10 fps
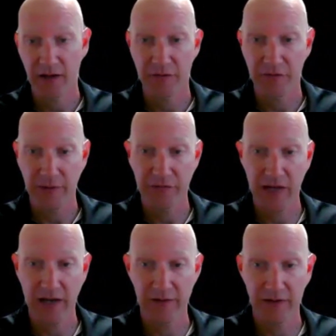on the flip
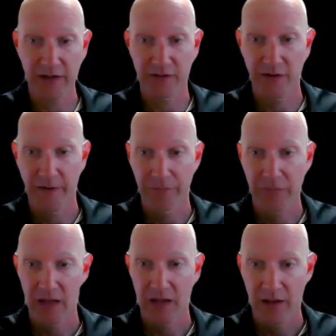side of it is
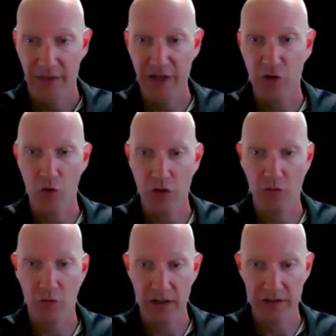the
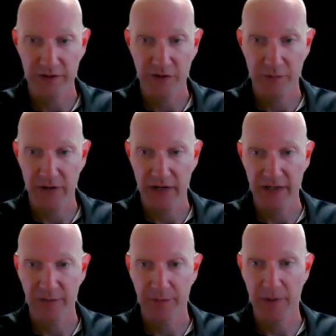court wants
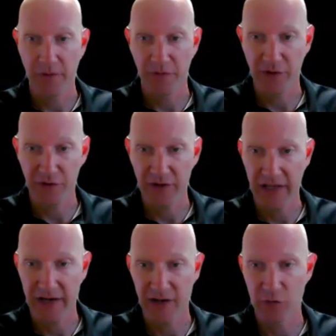everybody to be proficient
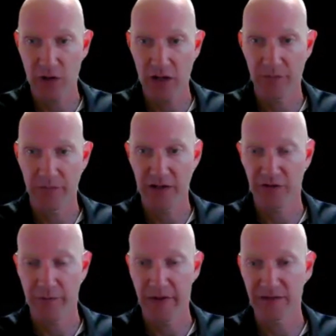at it as well,
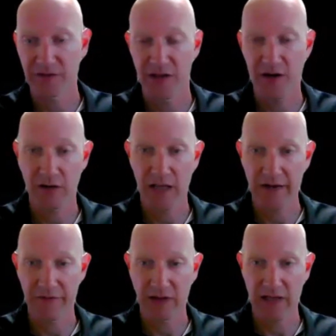because it makes their
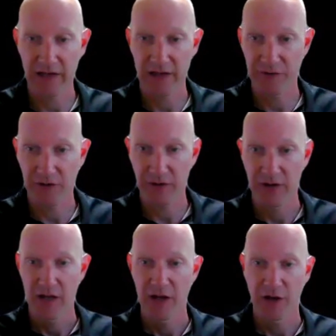life a lot easier
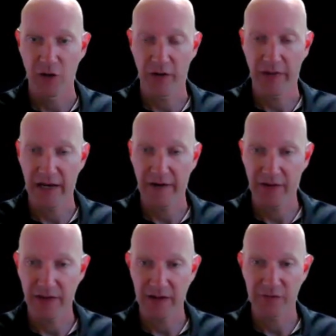knowing that
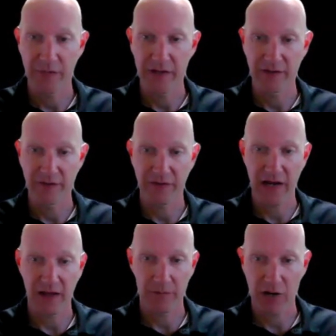everything's being
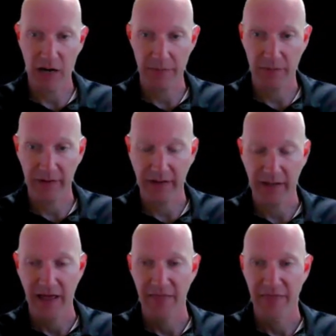filed properly,
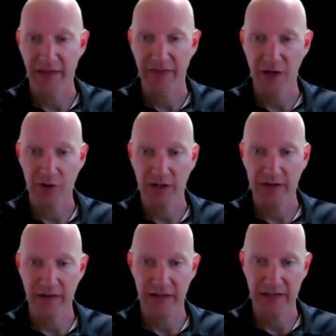that they're
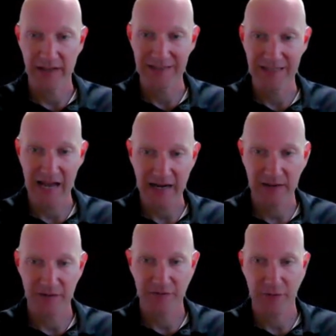getting the
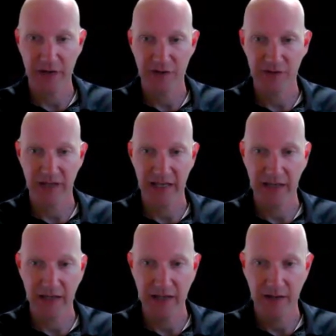exact information they
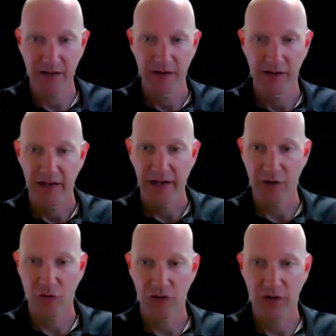need
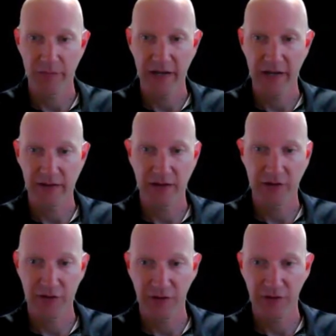in order to make the
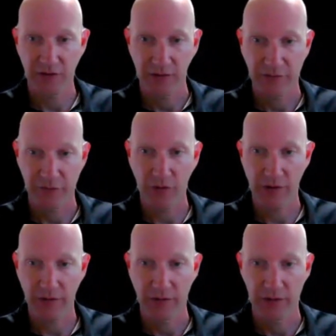decision for
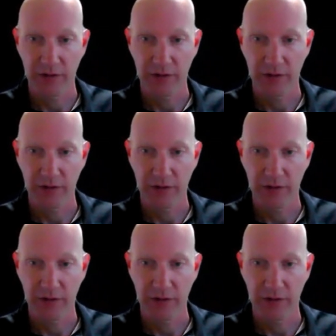you.